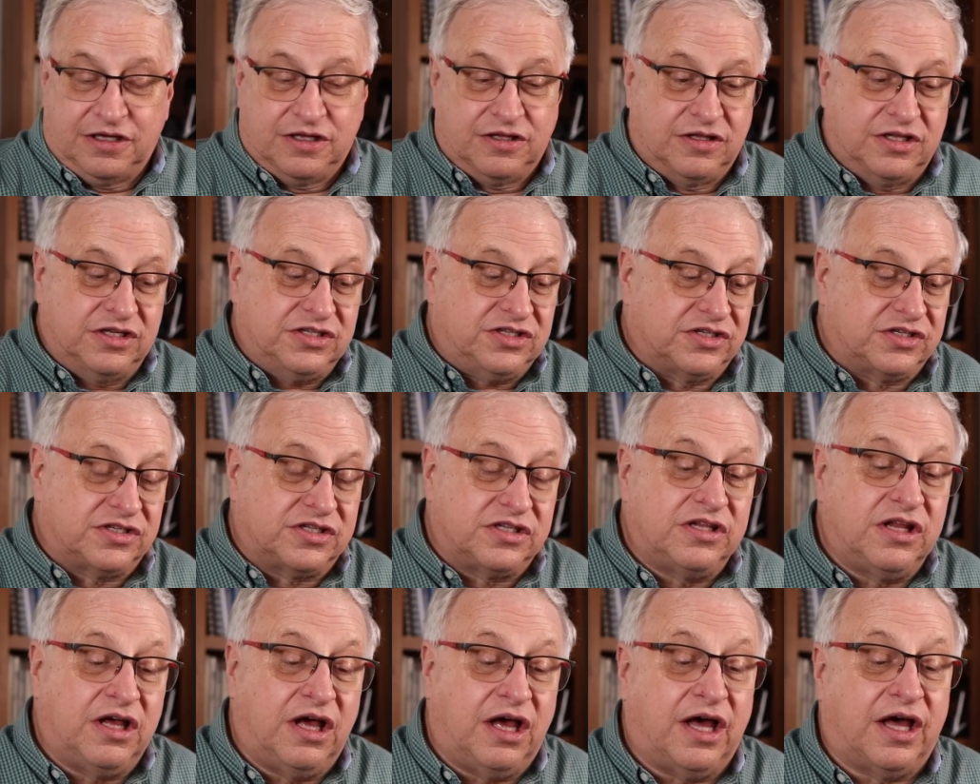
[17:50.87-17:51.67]
This is
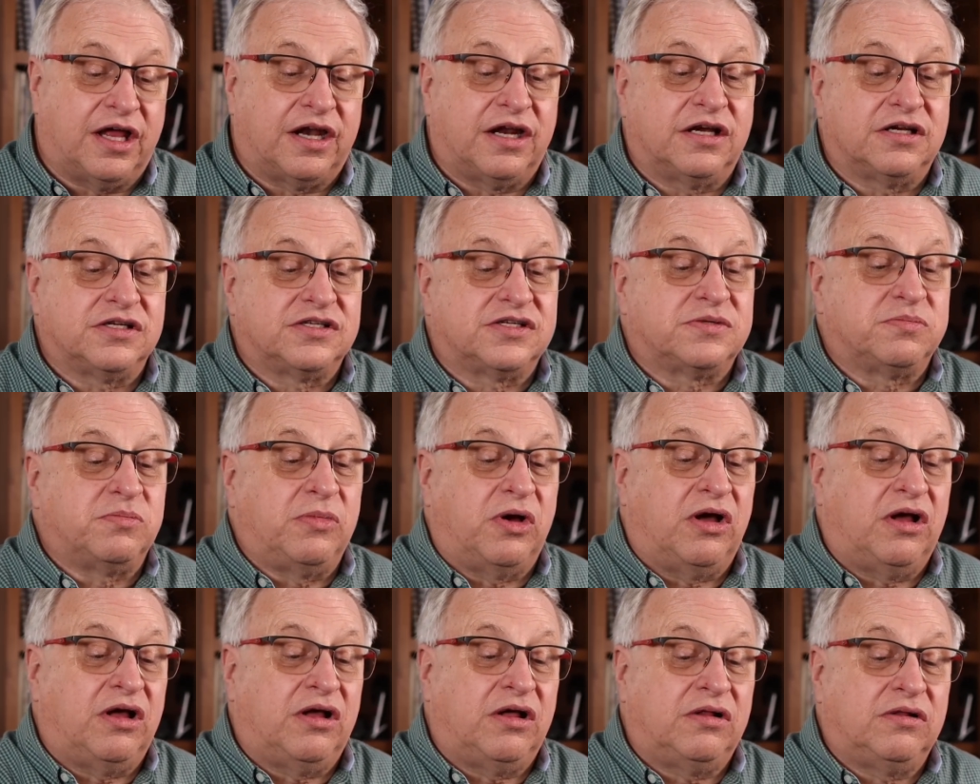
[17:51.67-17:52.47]
not a
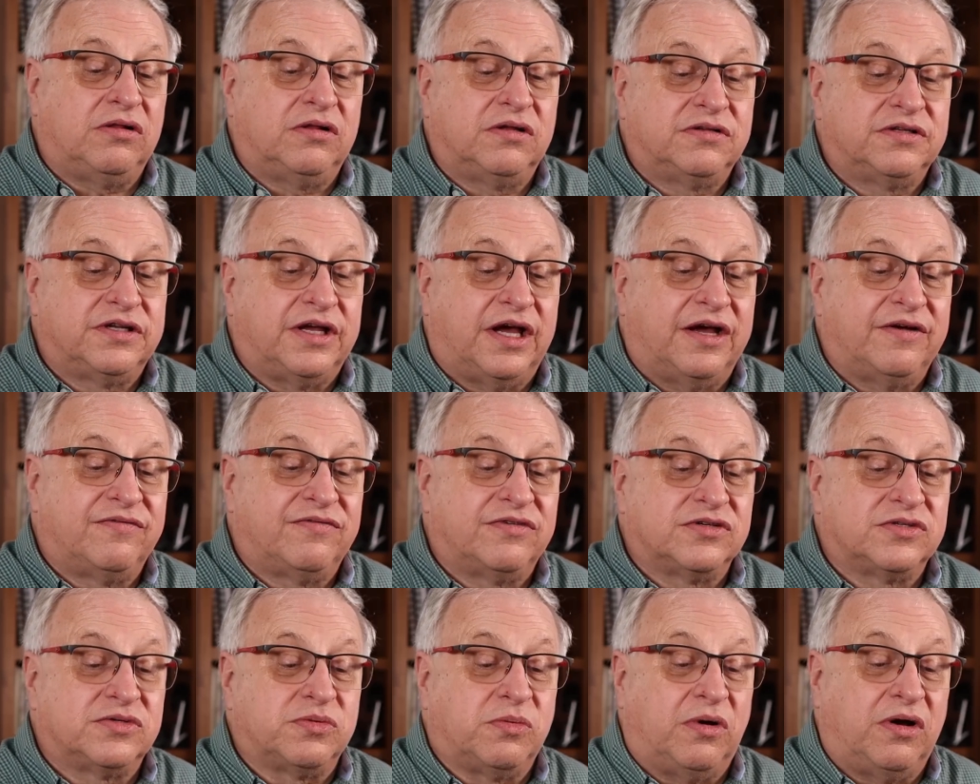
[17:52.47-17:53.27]
small
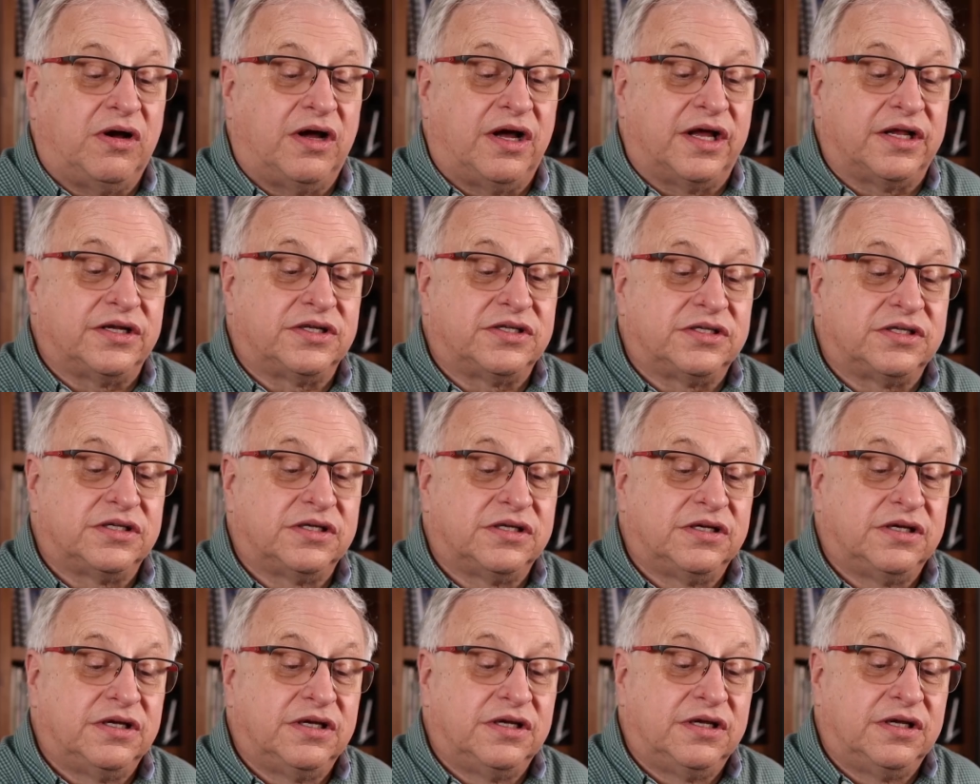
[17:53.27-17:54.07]
diver's watch.
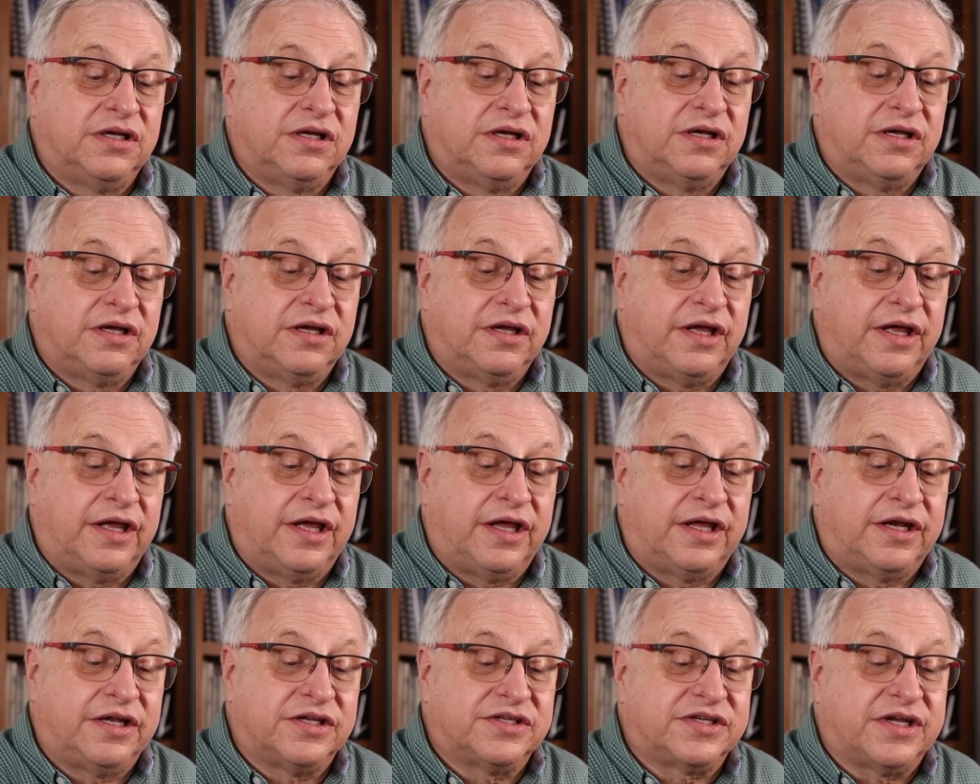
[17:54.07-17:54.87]

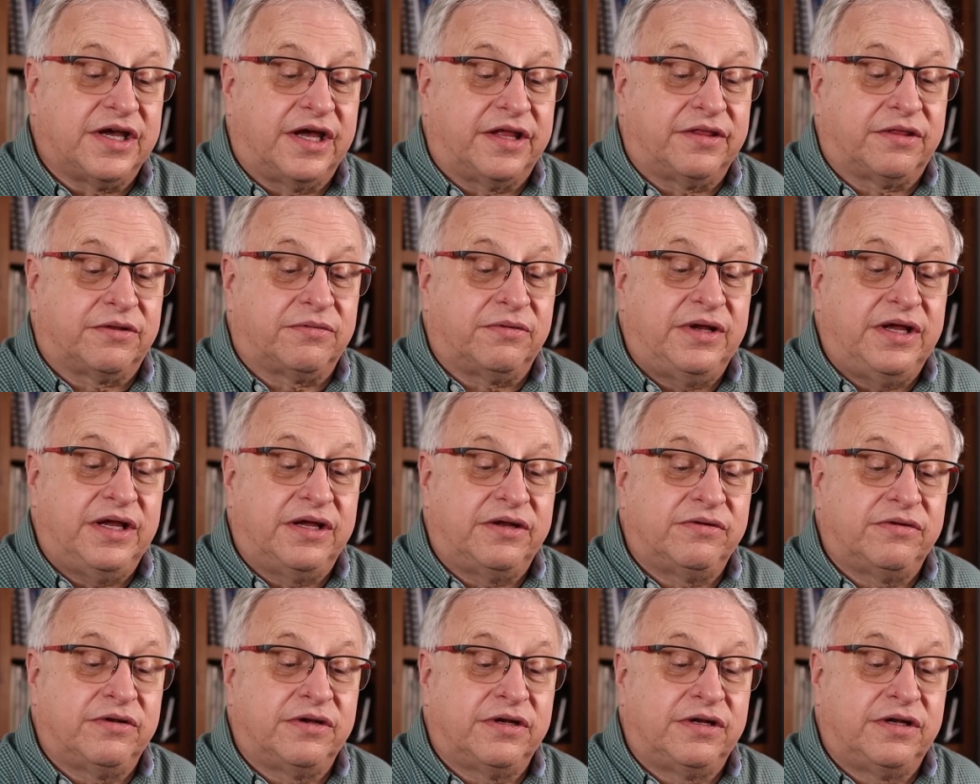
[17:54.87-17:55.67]
And it's got
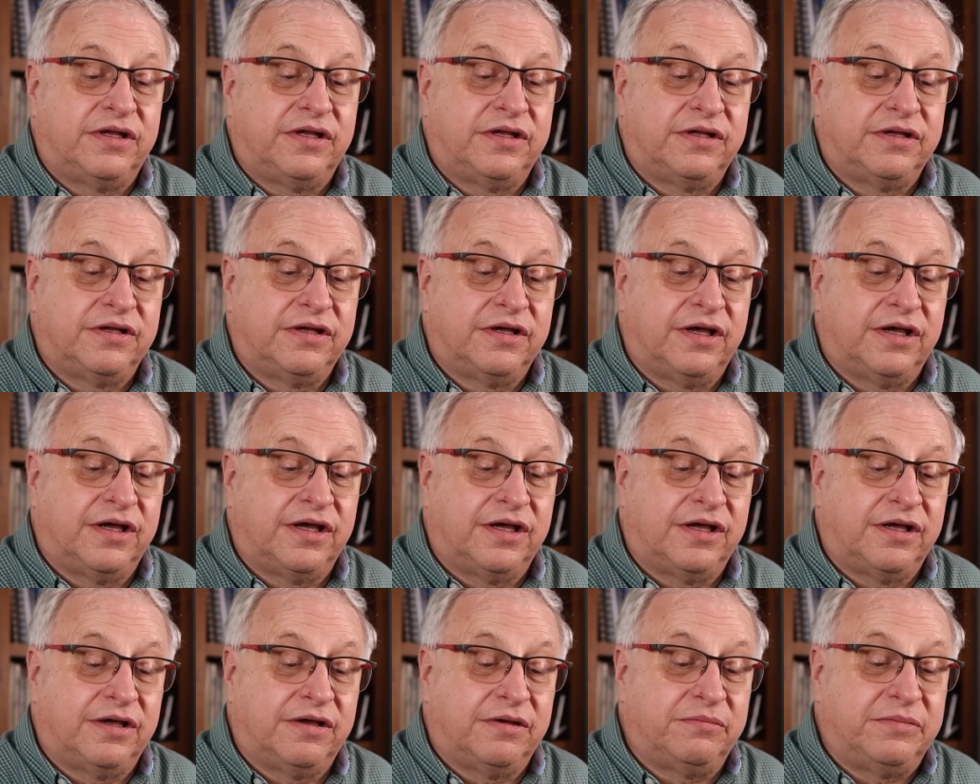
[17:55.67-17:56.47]
300
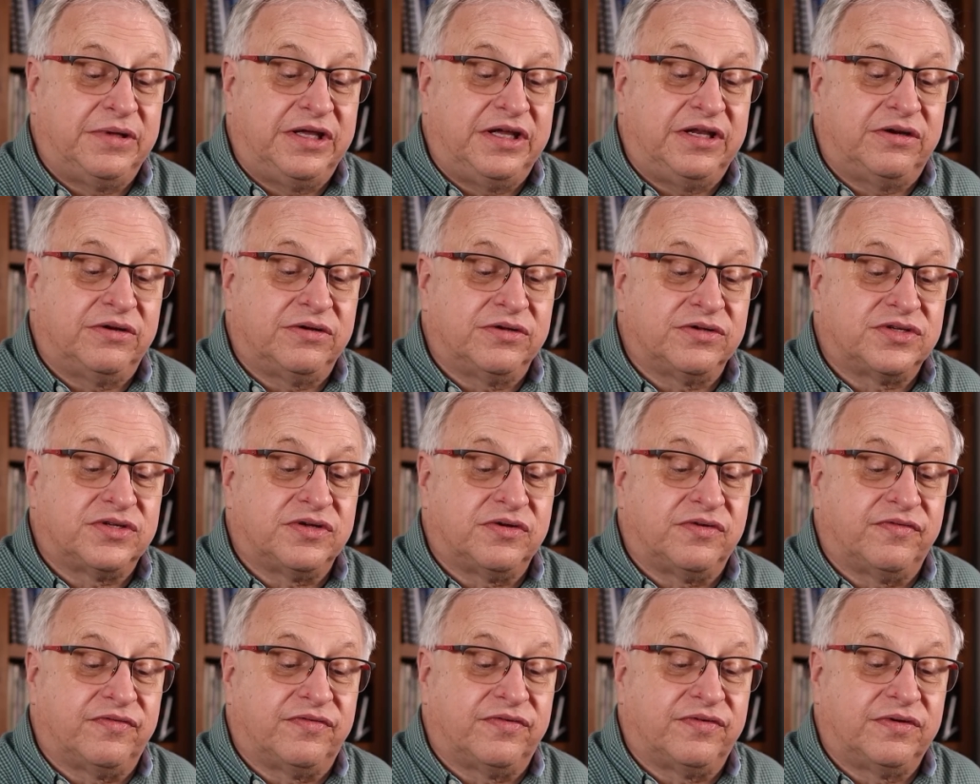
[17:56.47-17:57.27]
meters
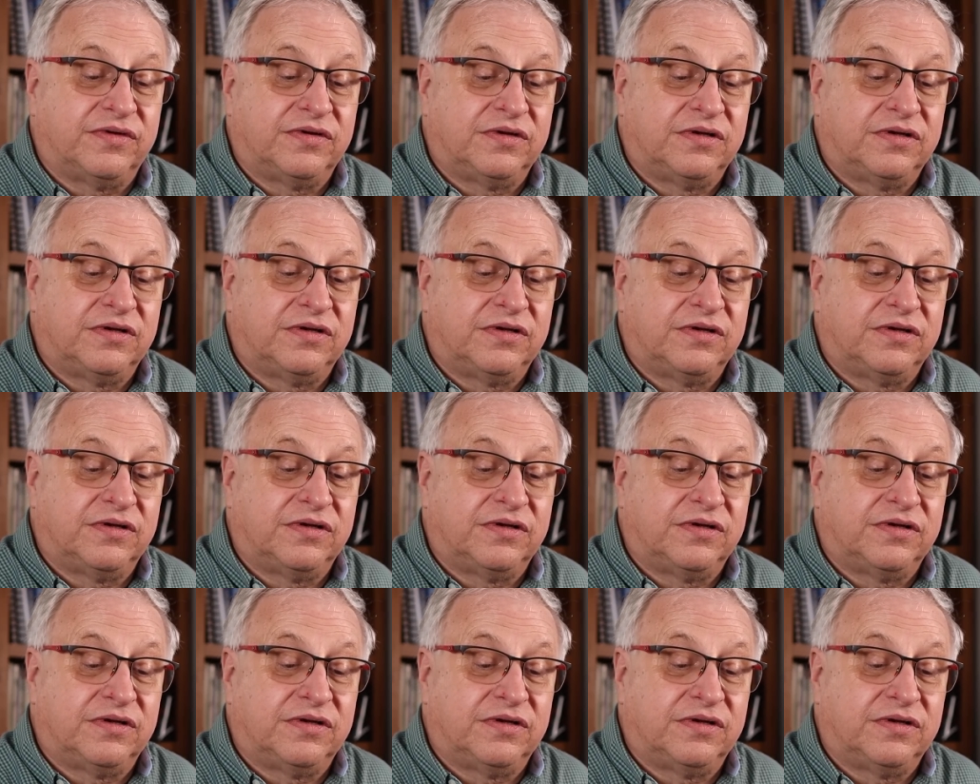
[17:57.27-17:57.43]
of